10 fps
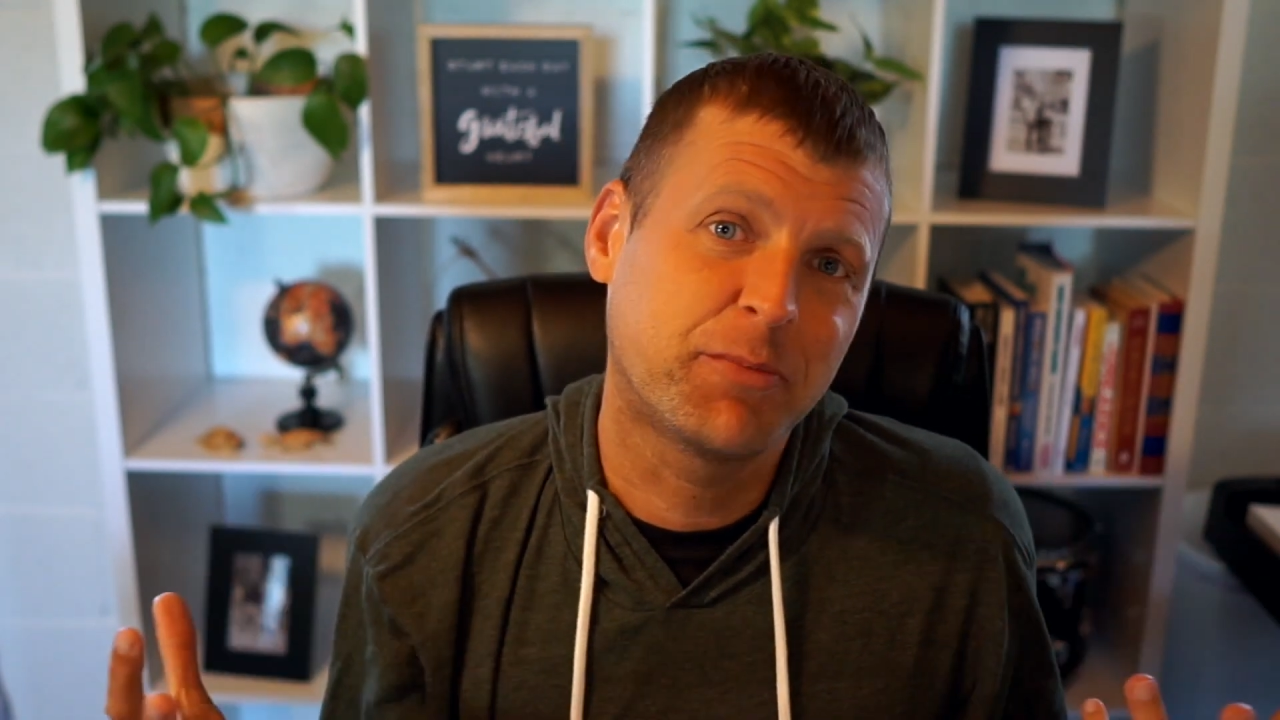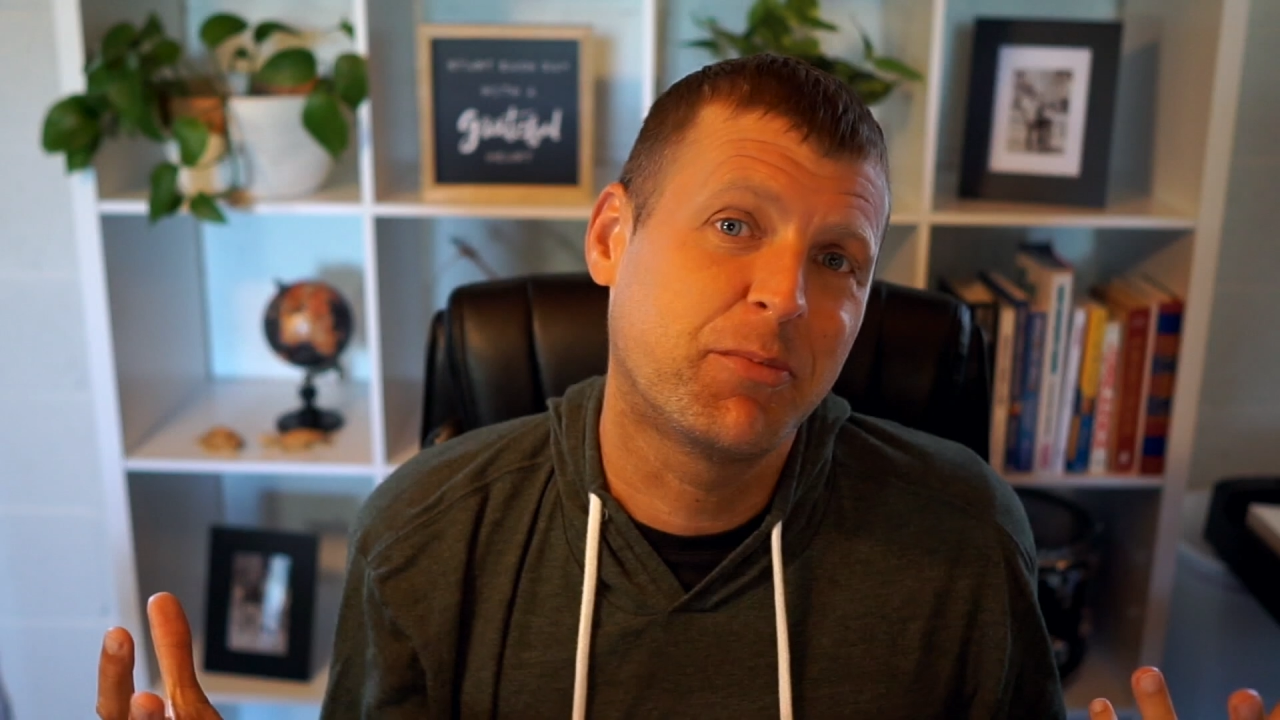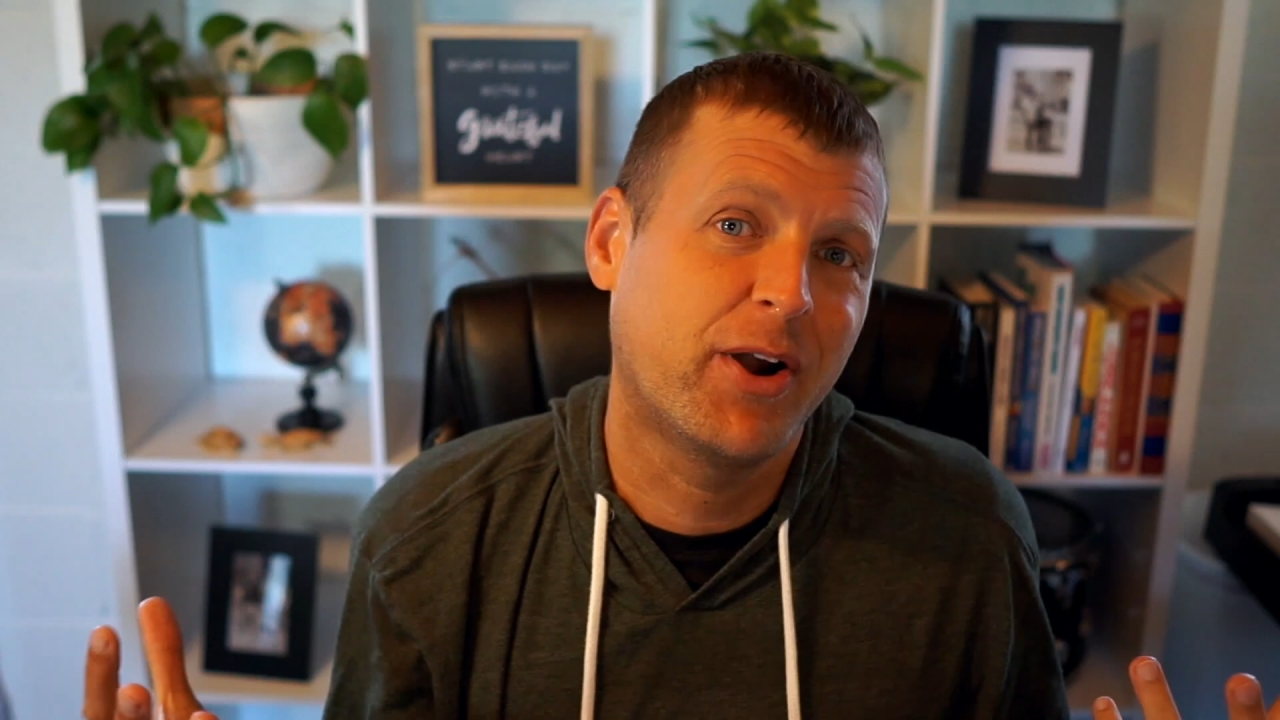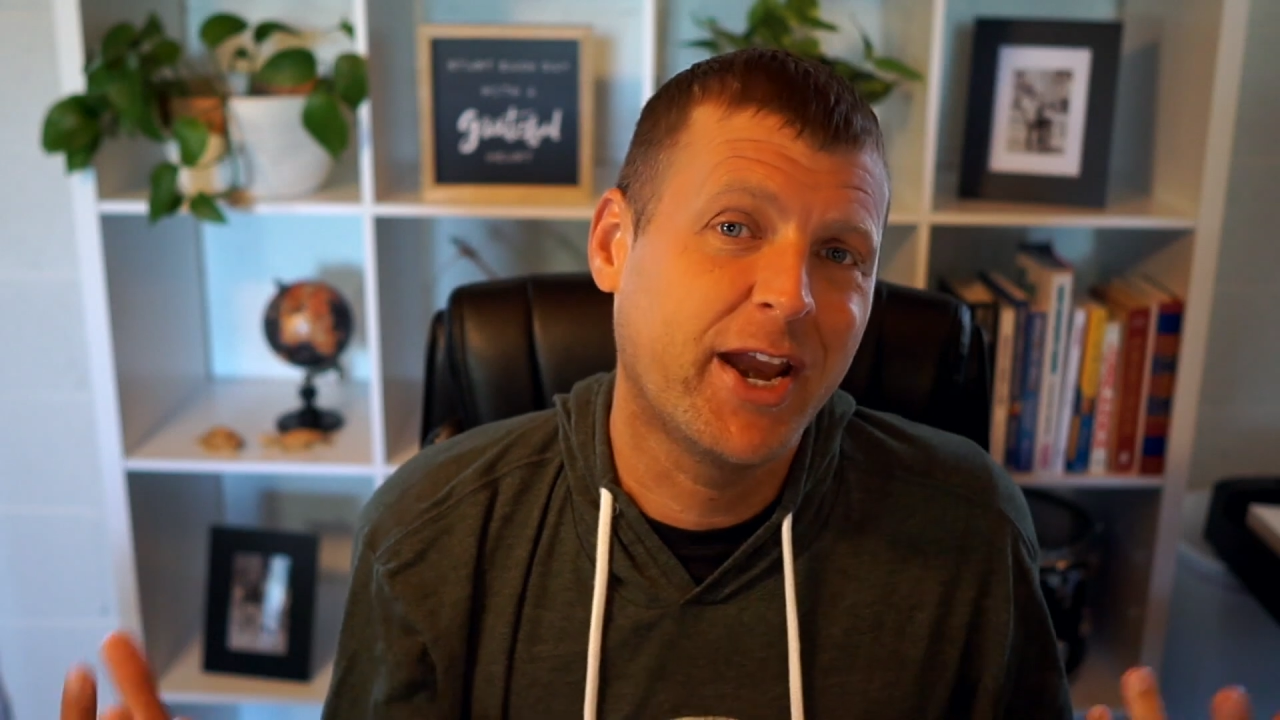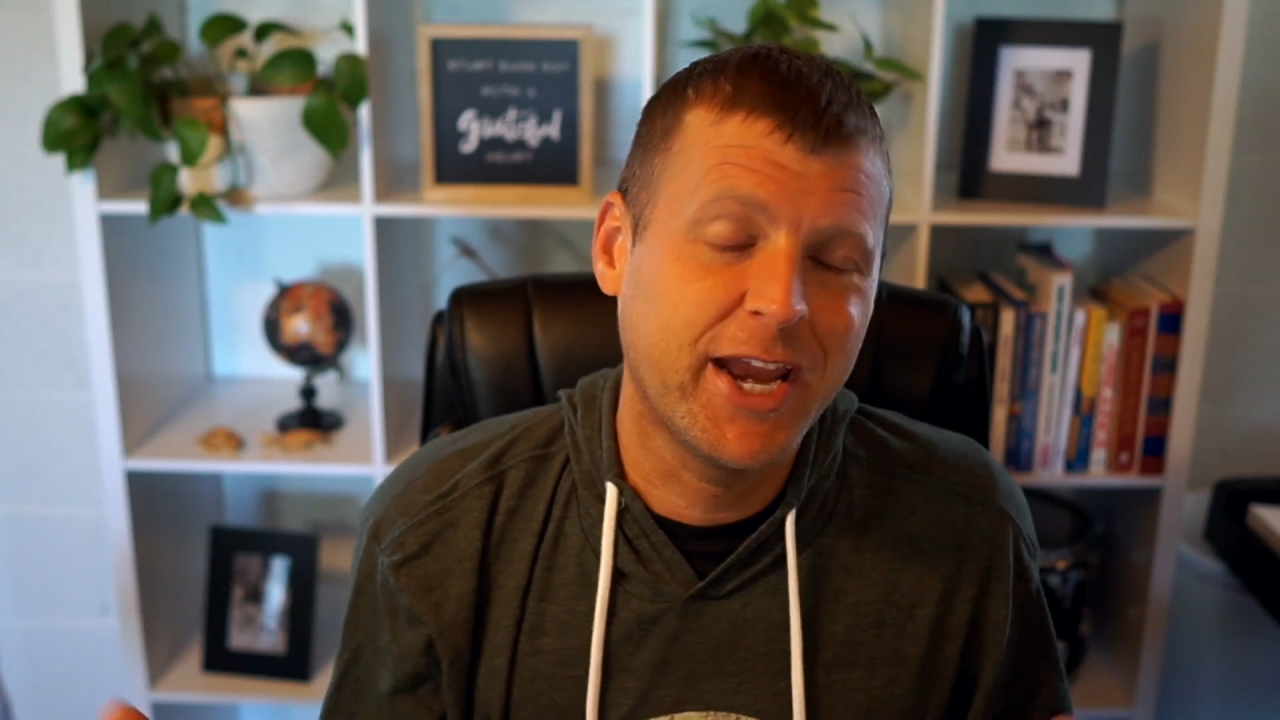
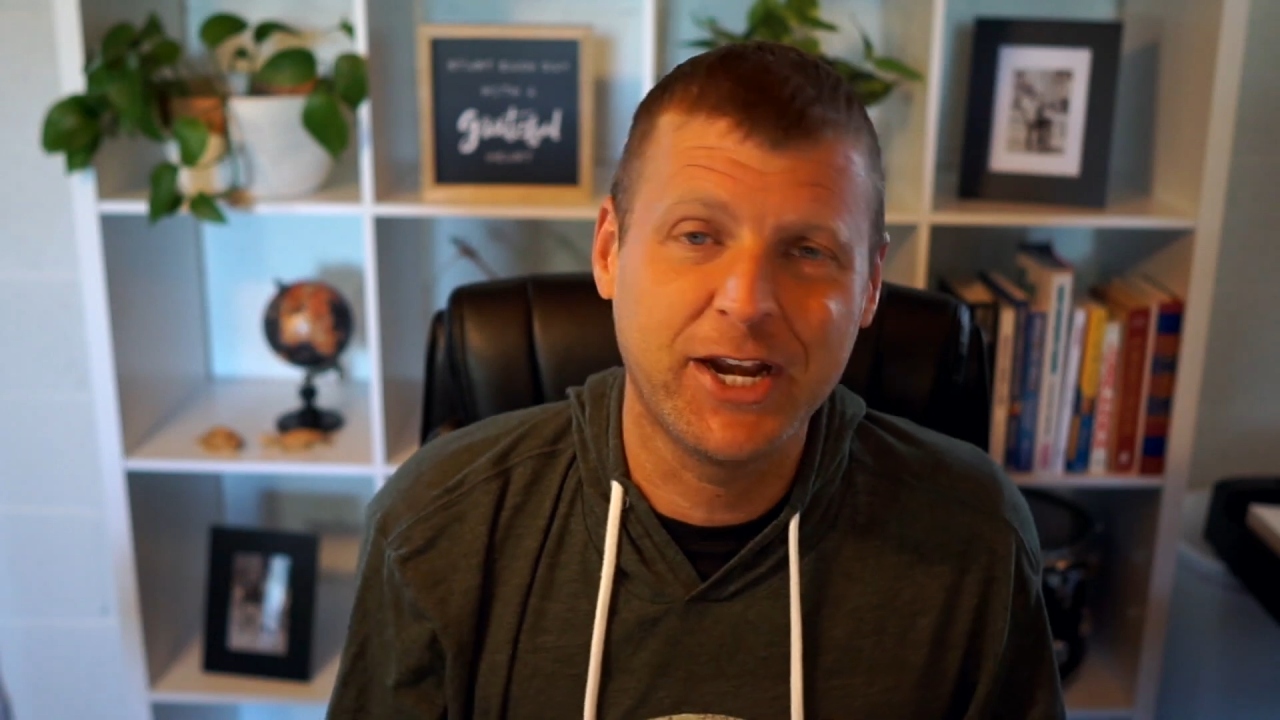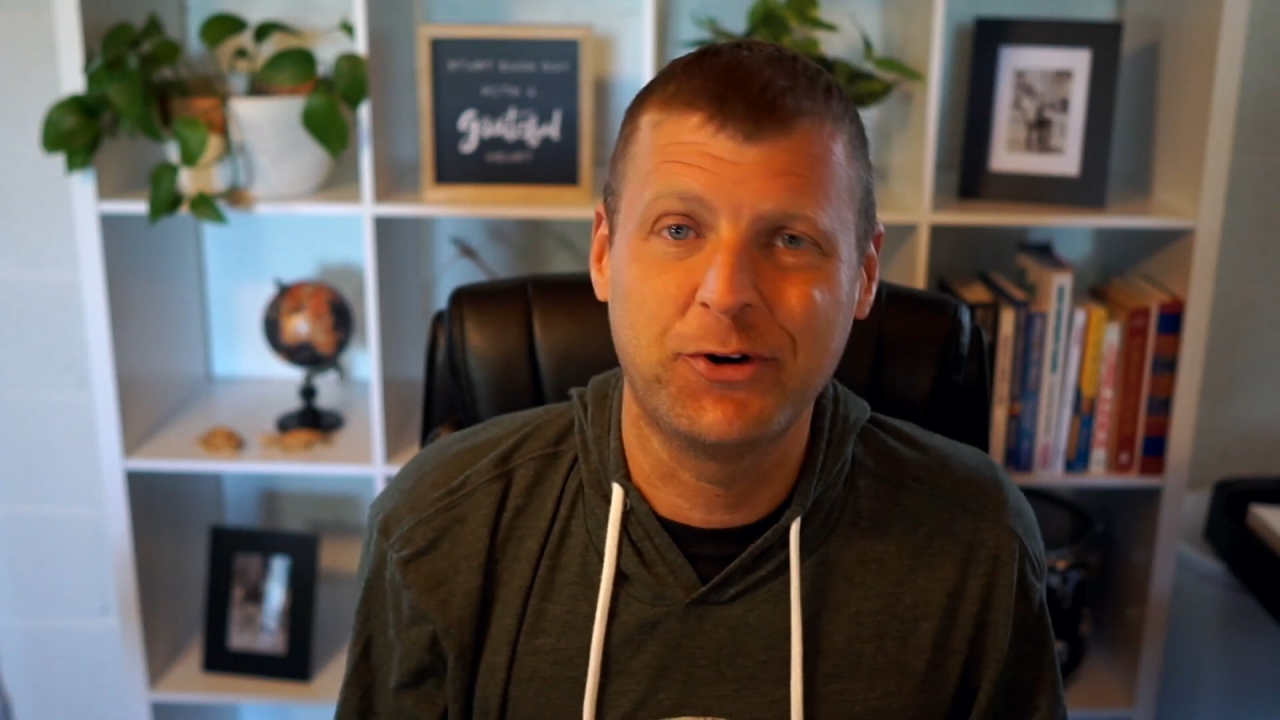brain